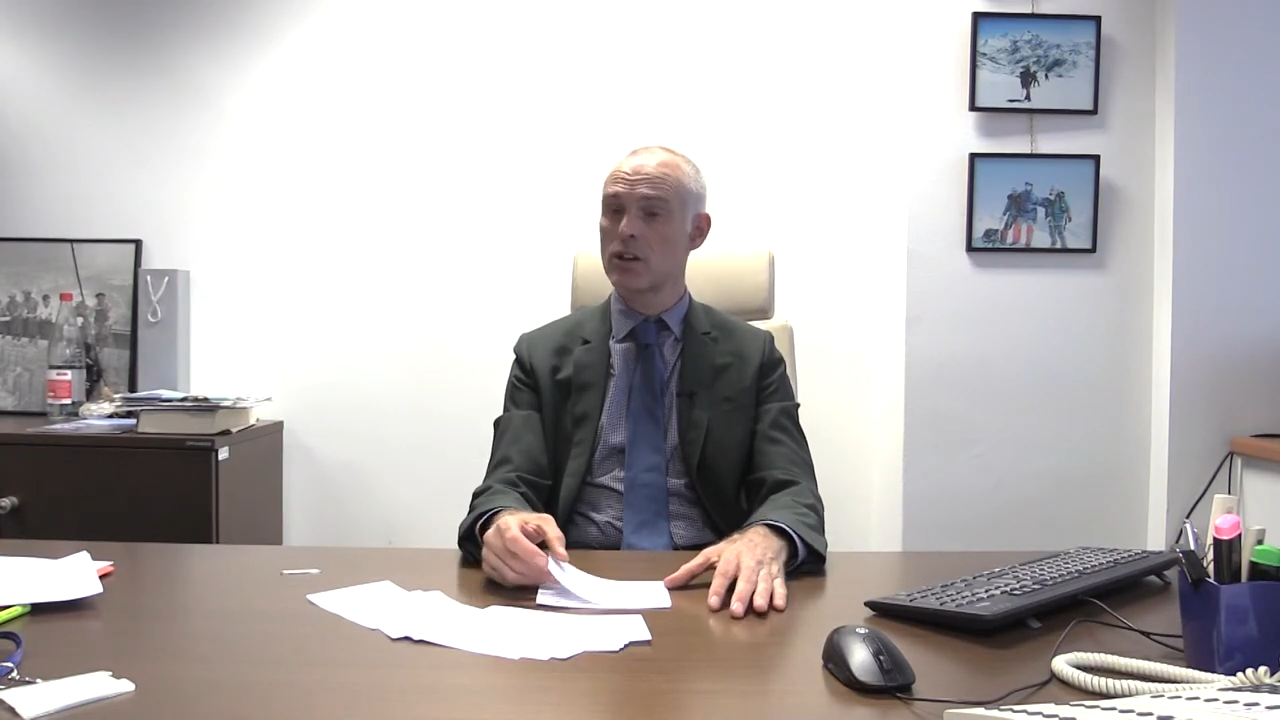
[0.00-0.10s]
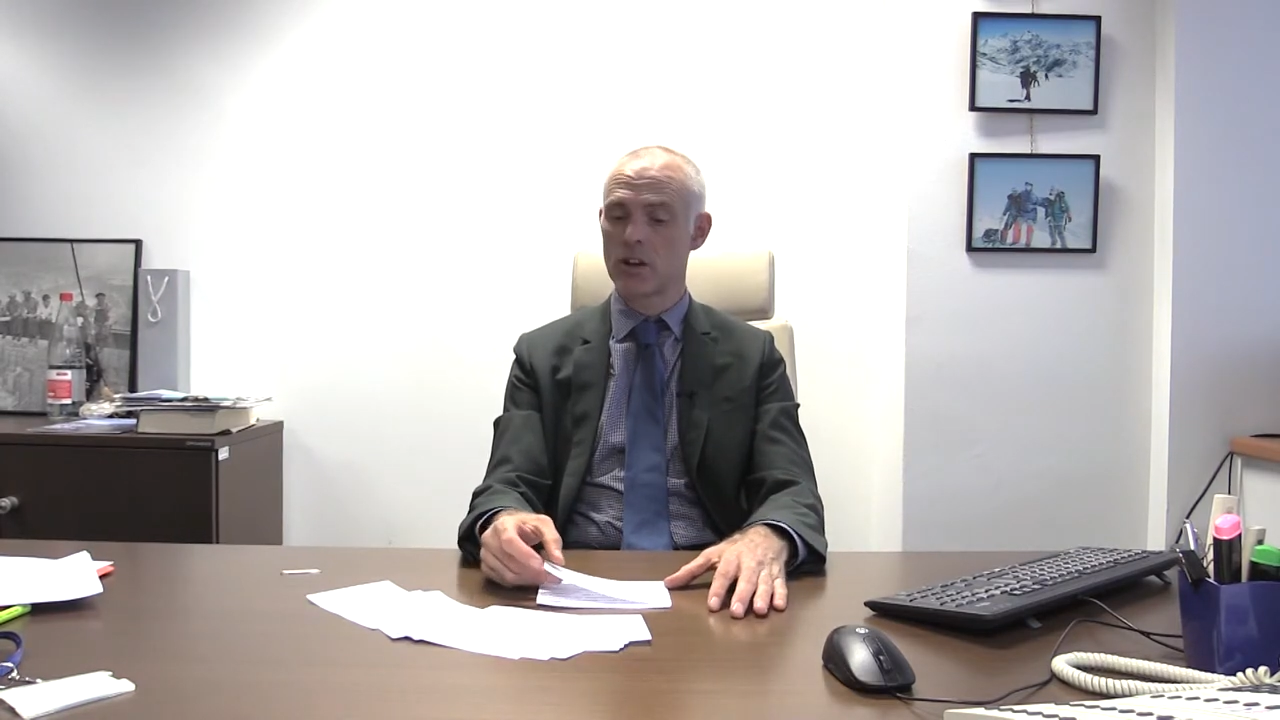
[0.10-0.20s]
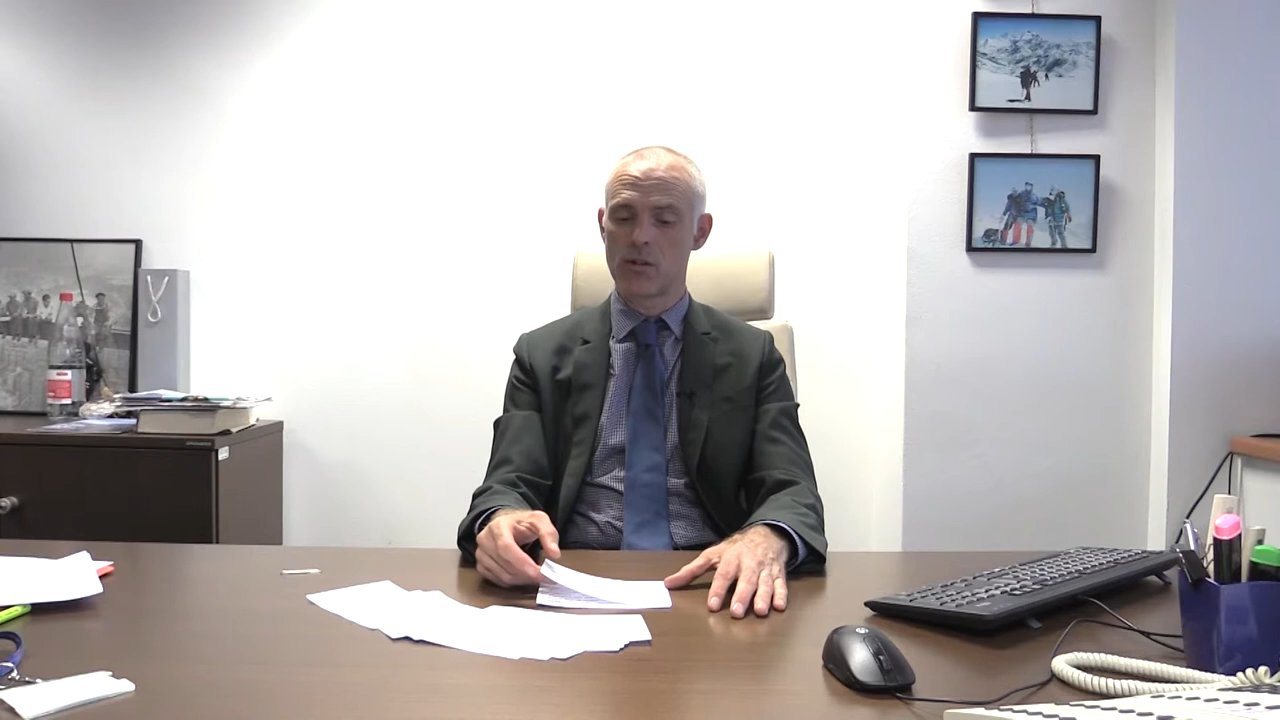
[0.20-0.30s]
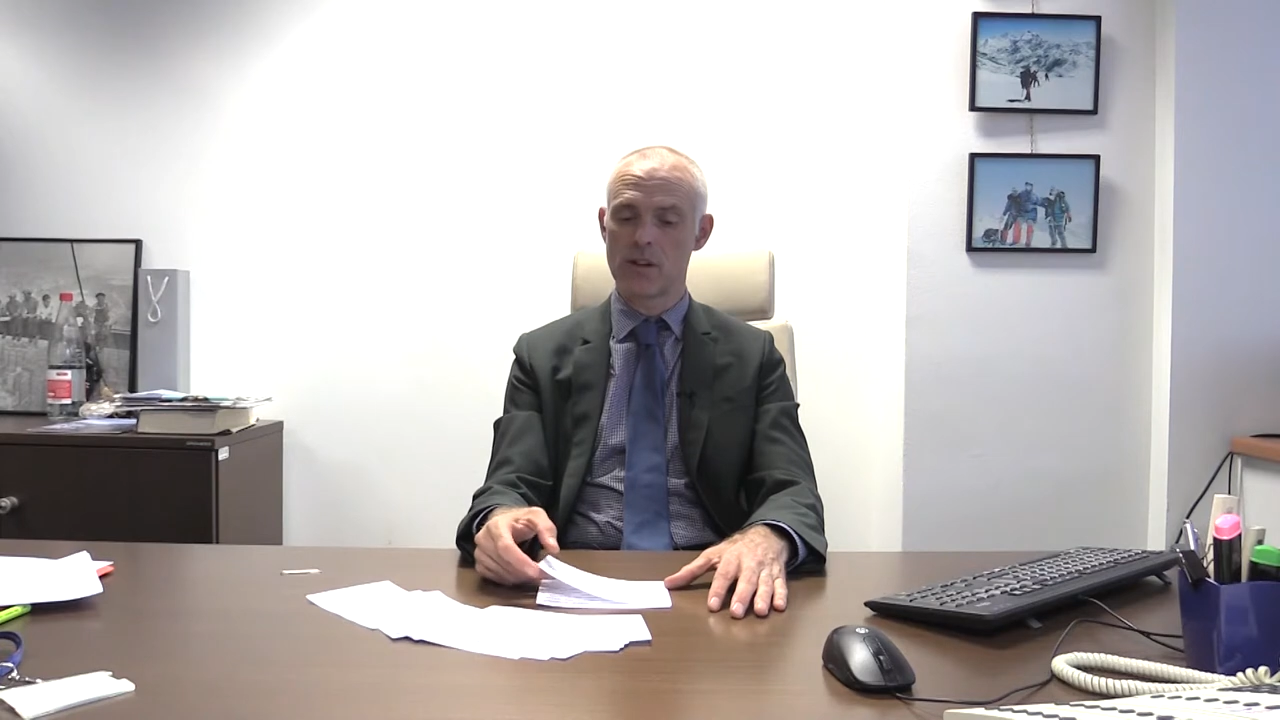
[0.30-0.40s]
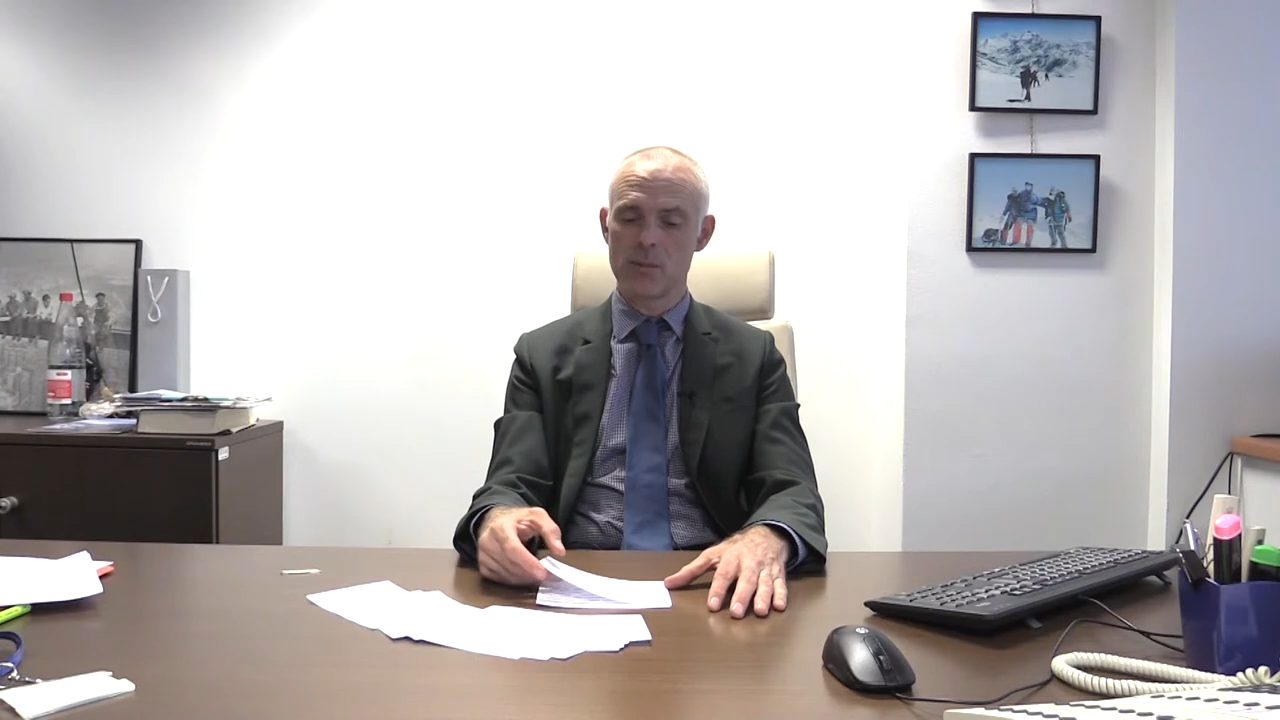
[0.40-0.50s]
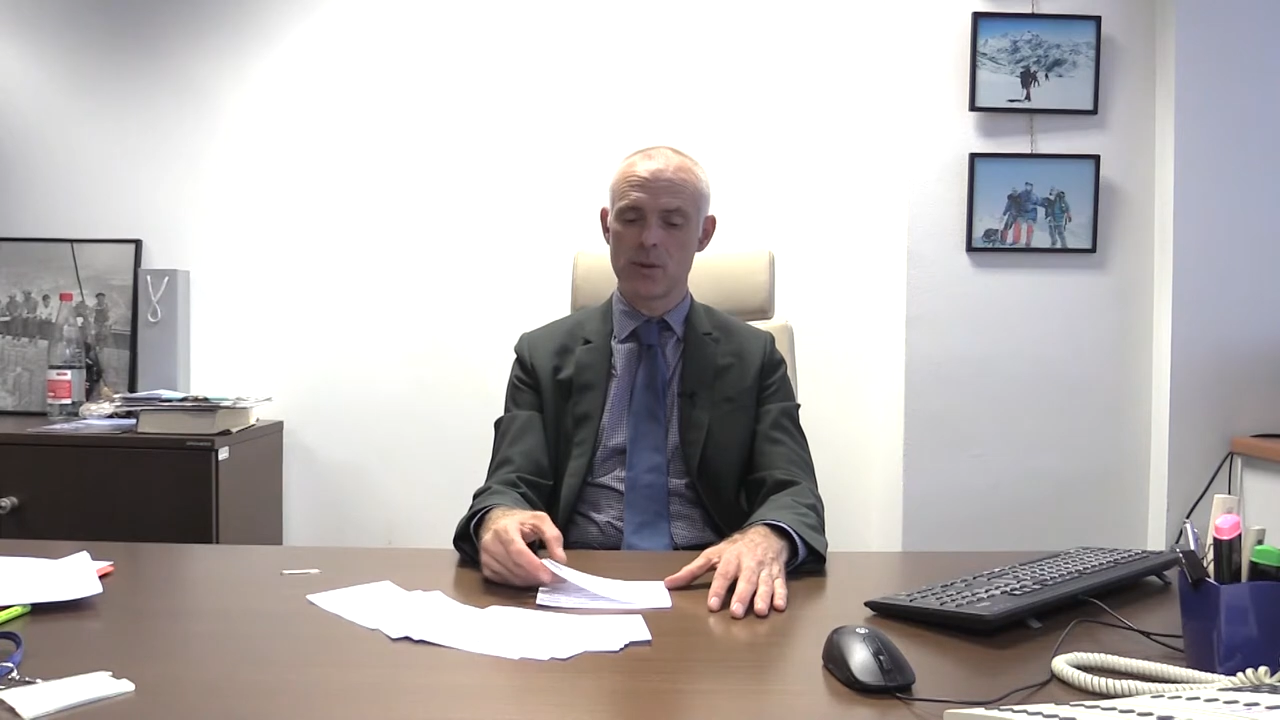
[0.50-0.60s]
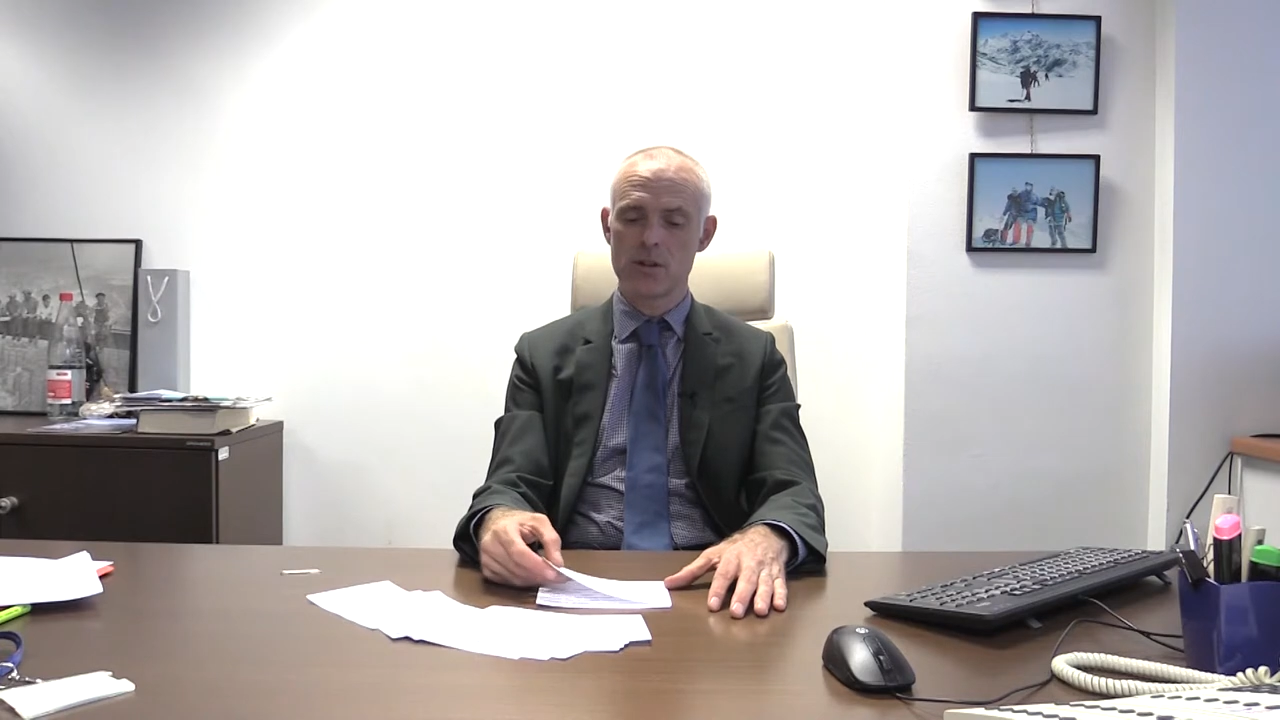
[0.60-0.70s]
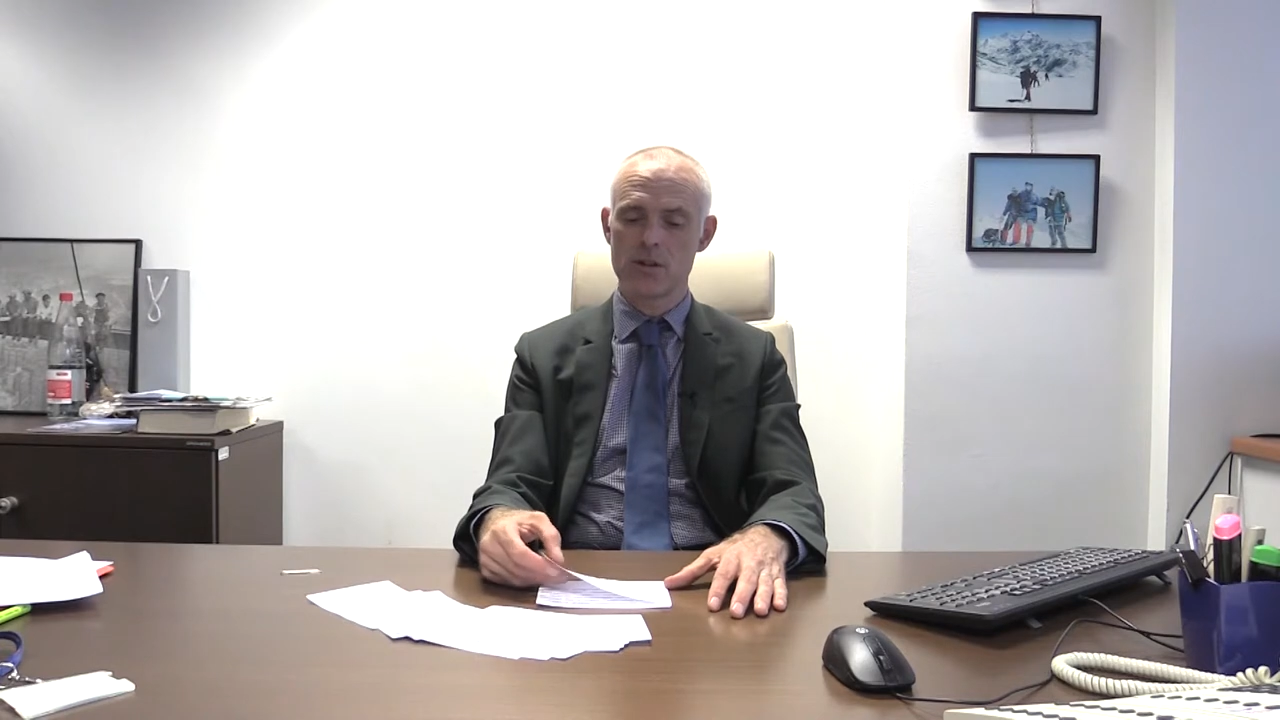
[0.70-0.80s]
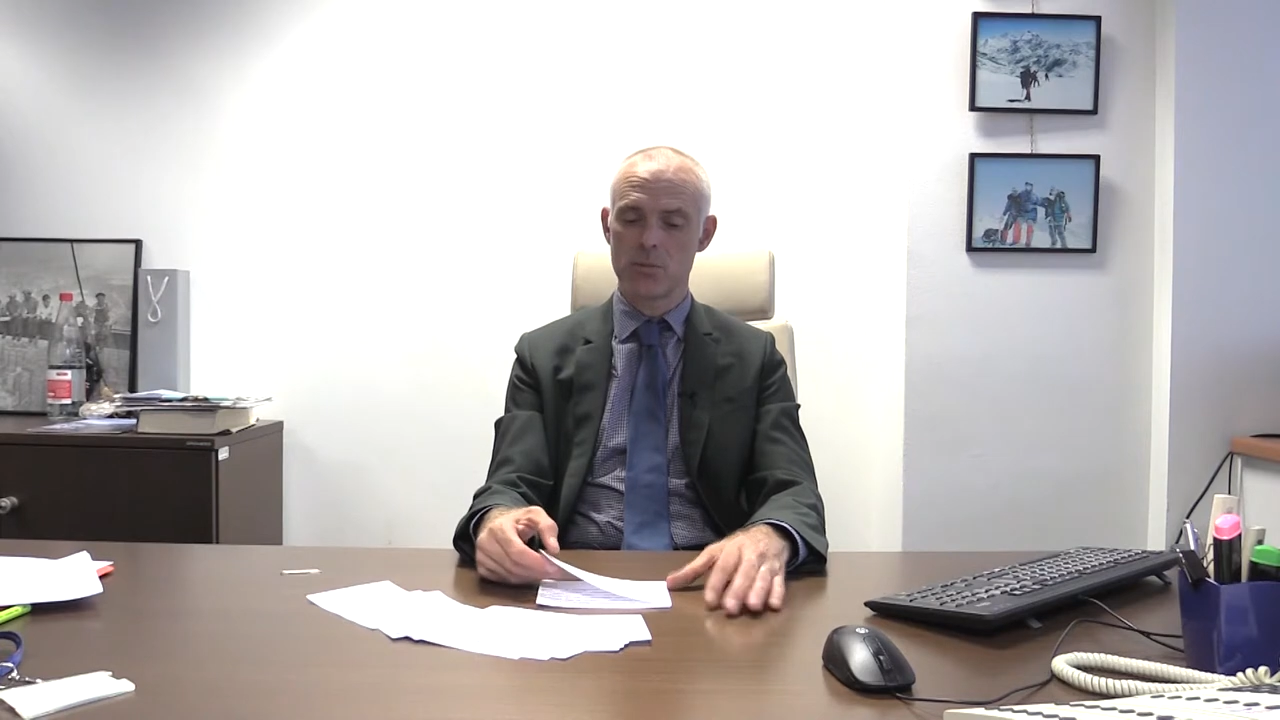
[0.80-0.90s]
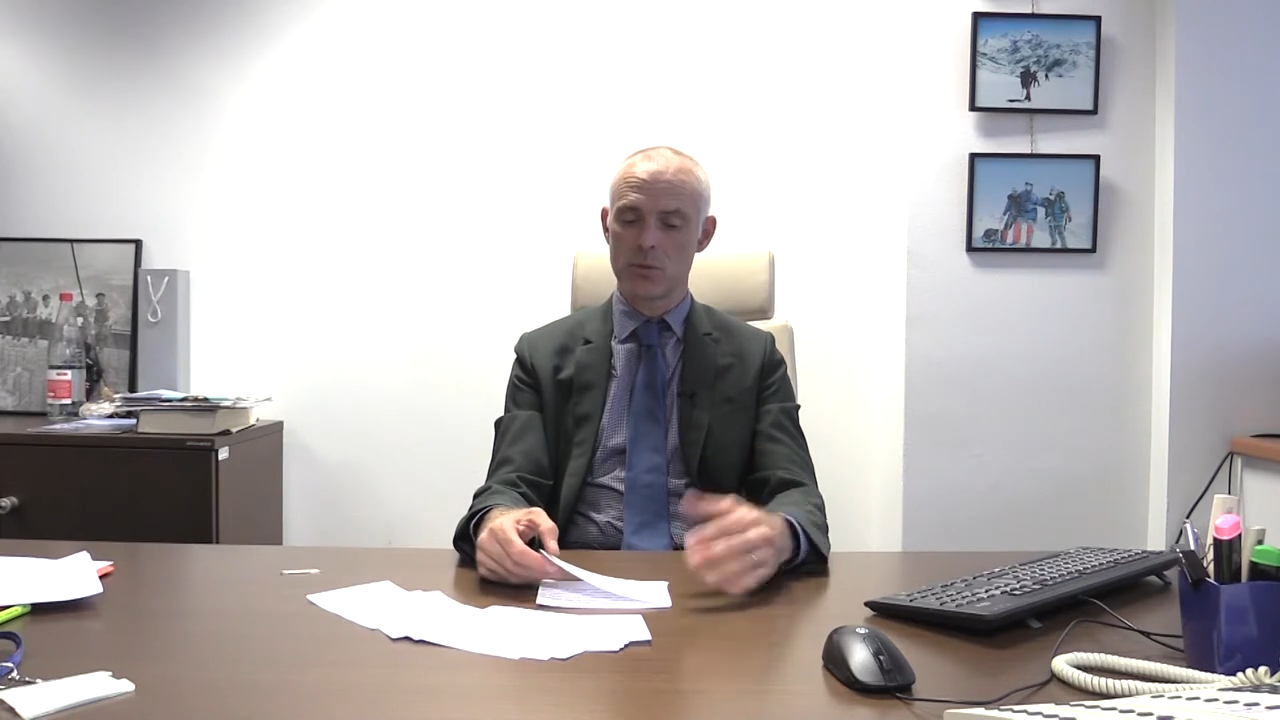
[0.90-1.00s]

an agreement